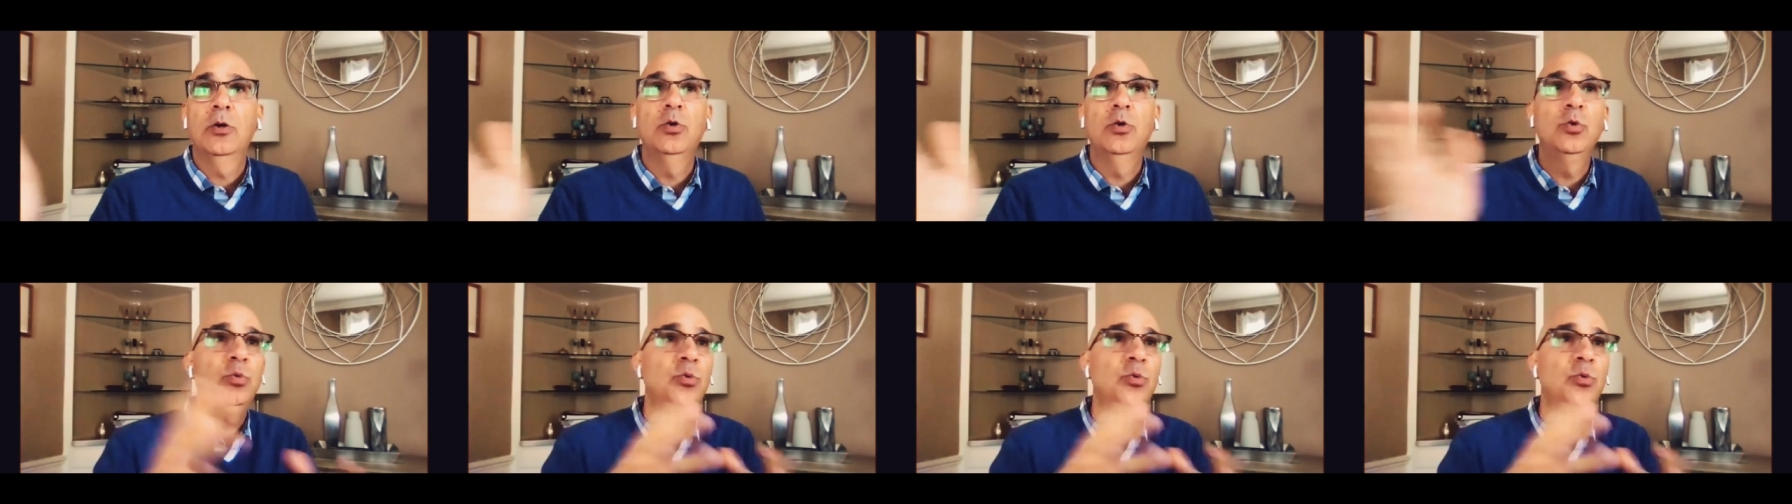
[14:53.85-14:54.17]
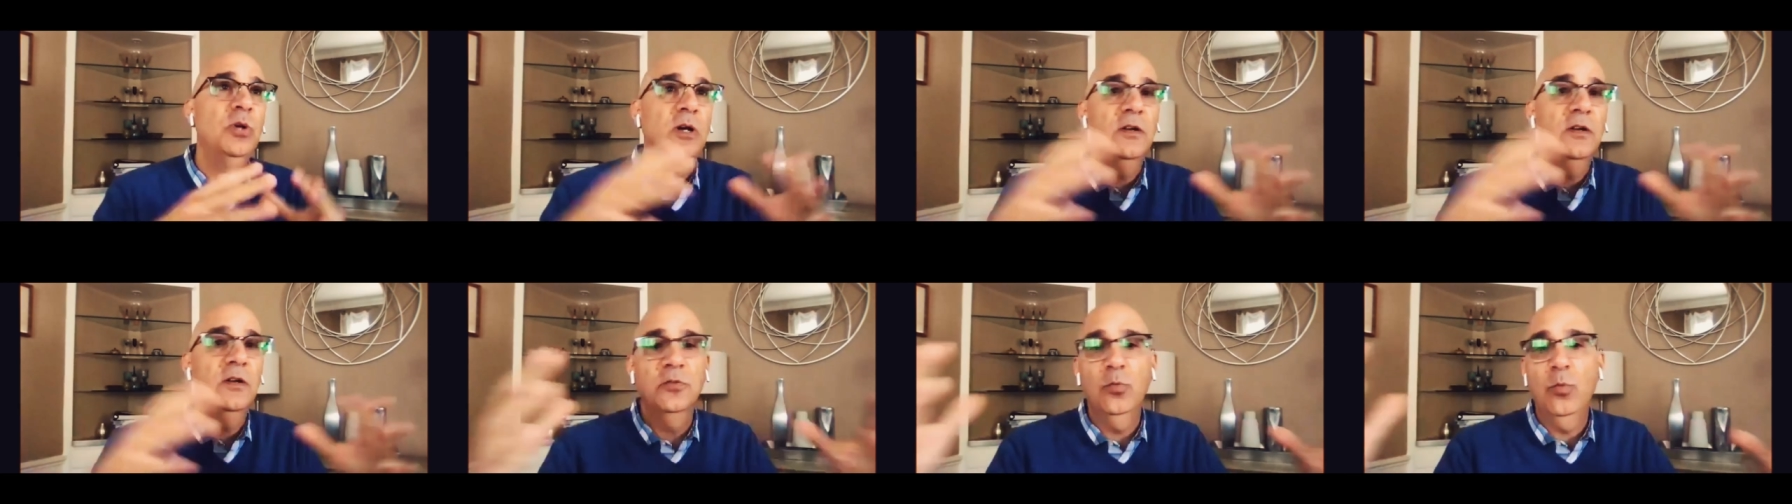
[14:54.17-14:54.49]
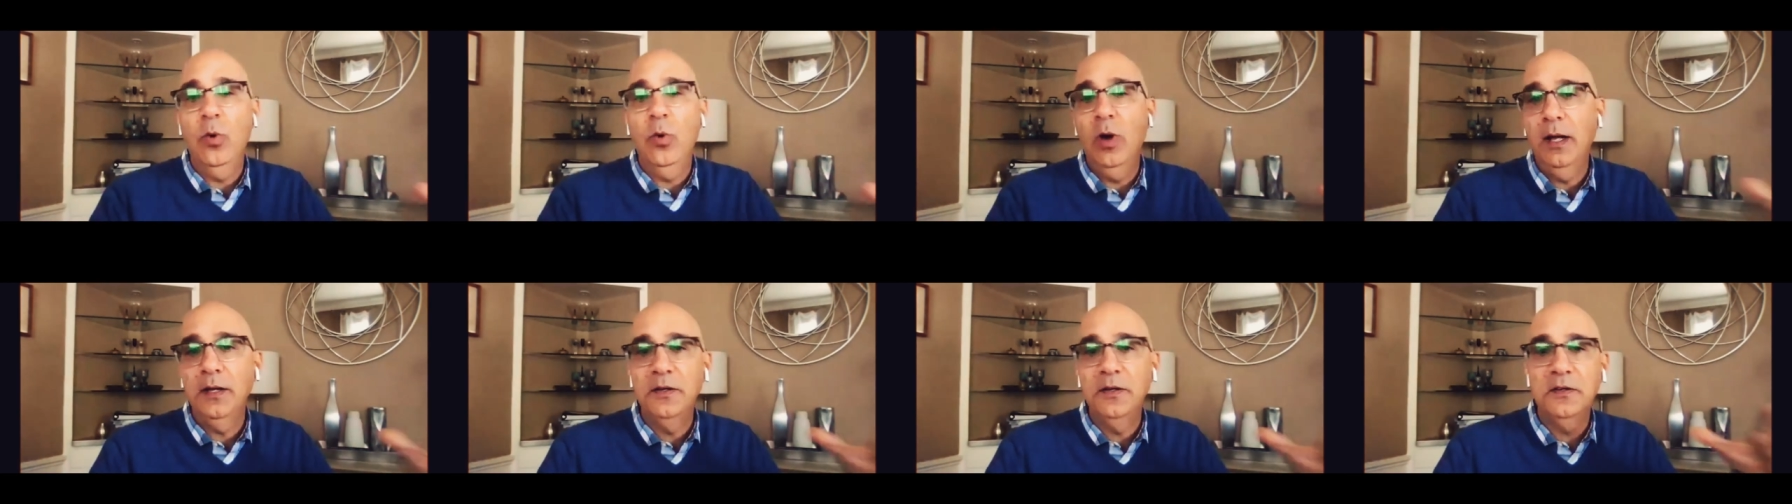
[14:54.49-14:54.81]
who does
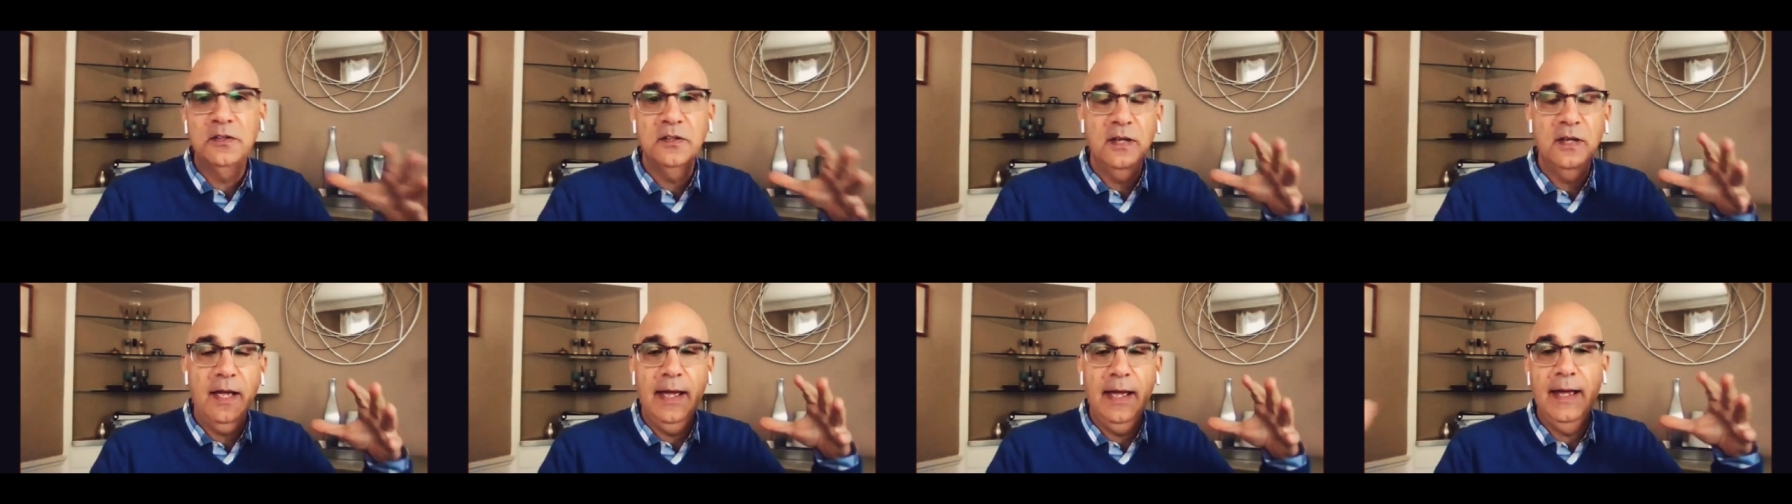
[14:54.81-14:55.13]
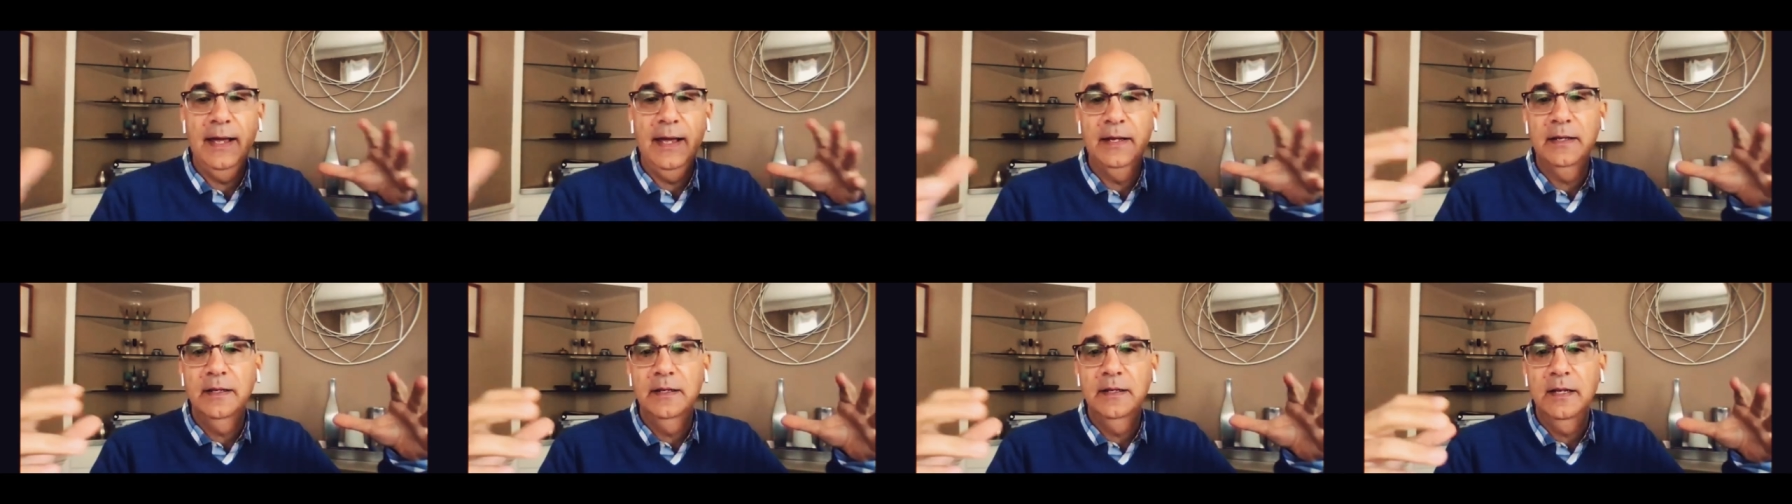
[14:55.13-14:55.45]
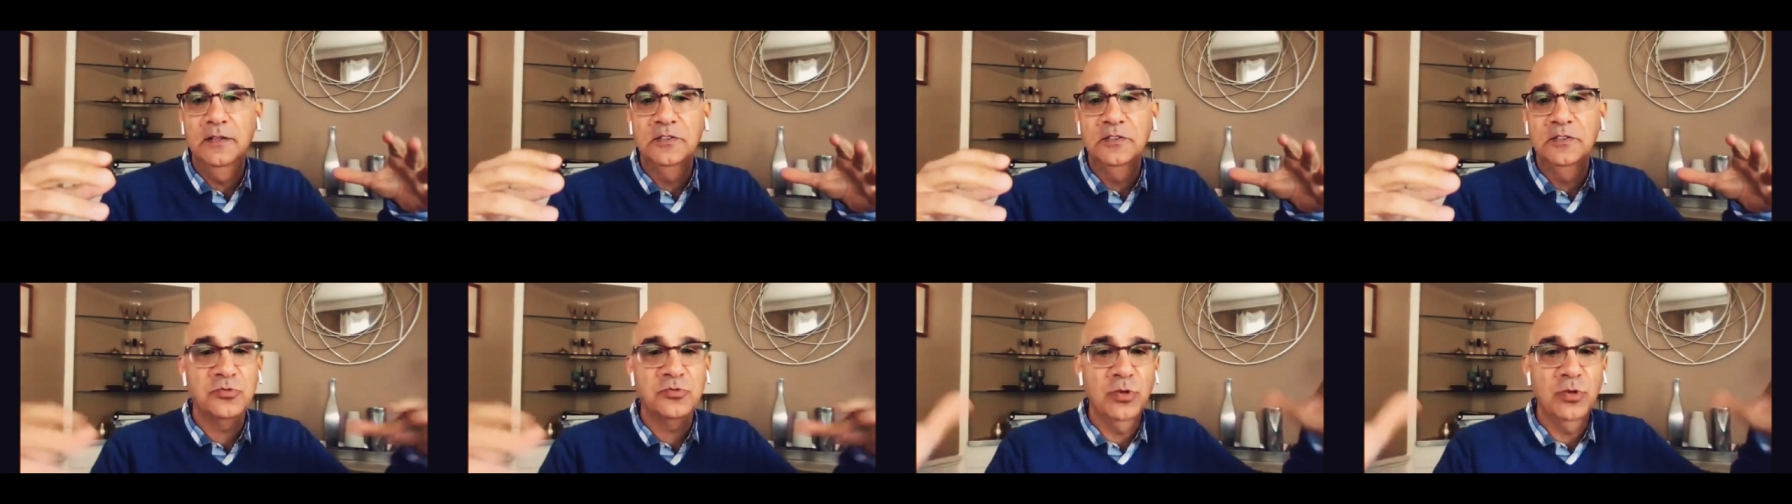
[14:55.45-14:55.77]
what at
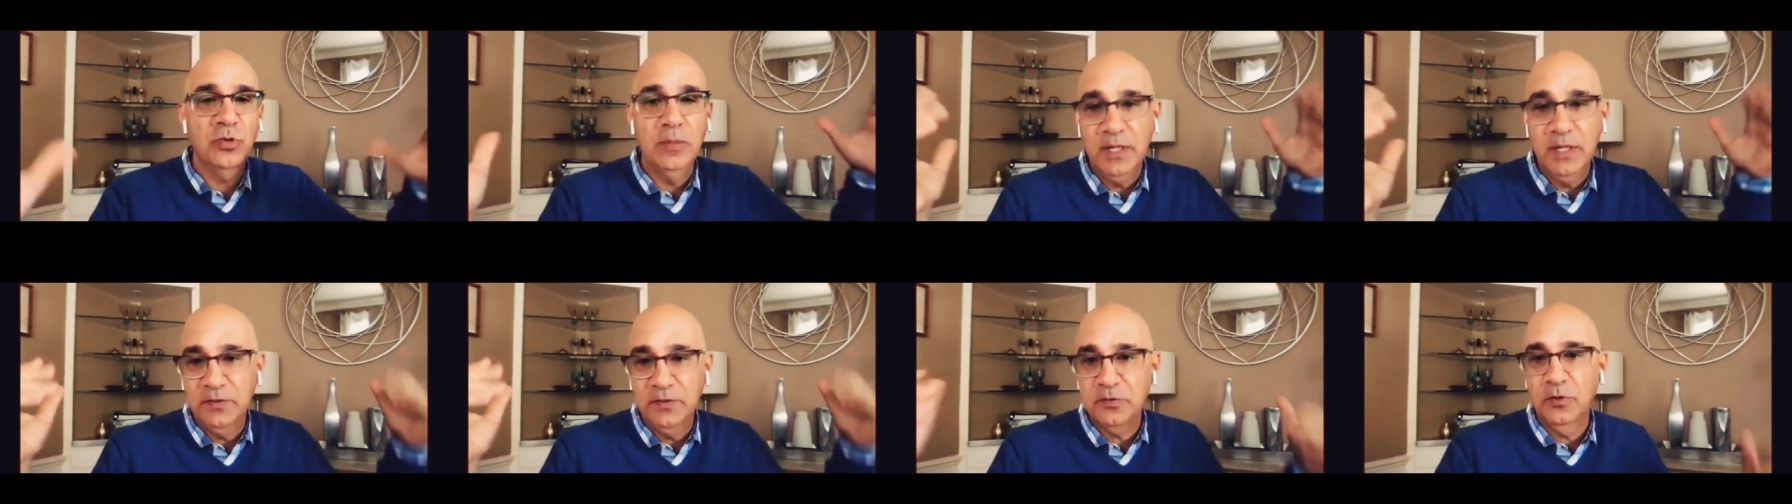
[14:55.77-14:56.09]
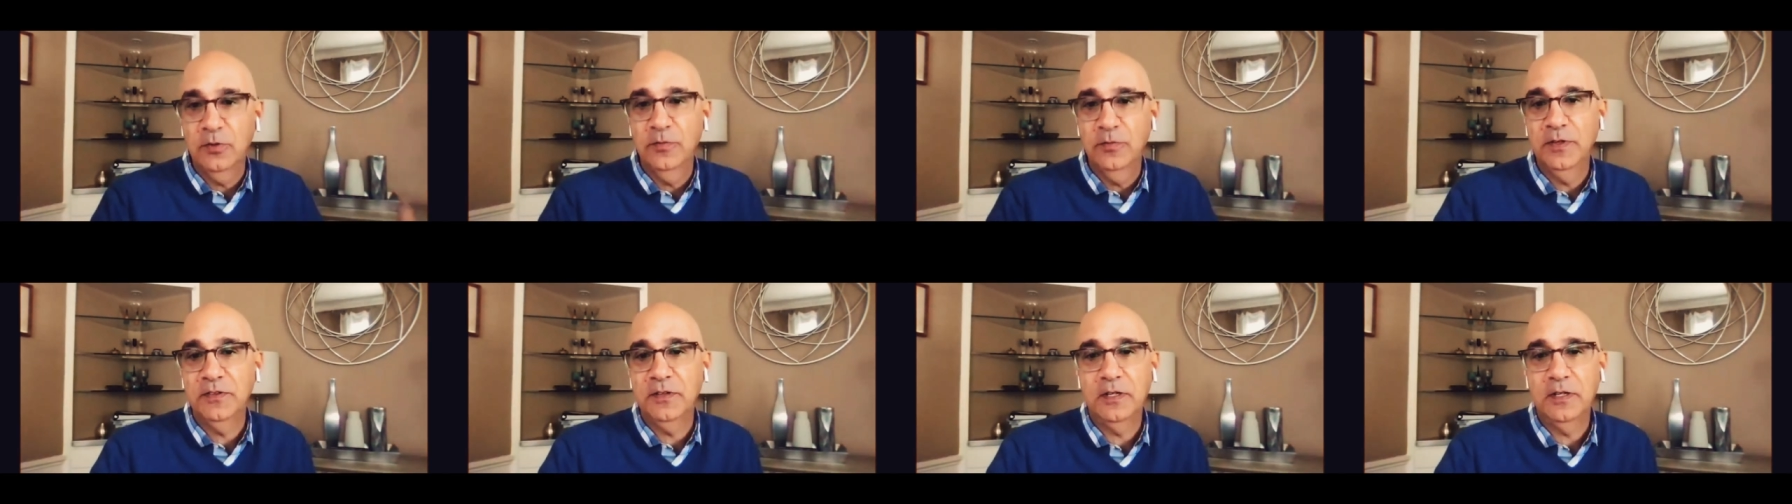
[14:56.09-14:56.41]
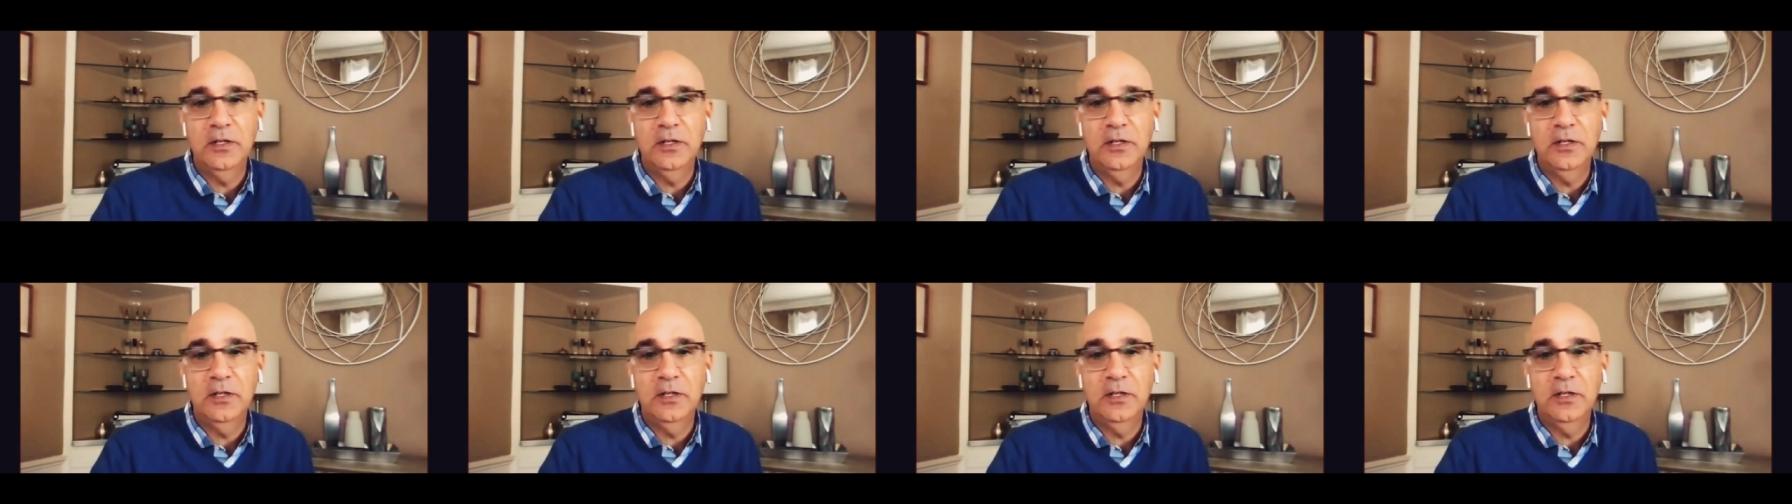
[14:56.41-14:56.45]
a streaming service?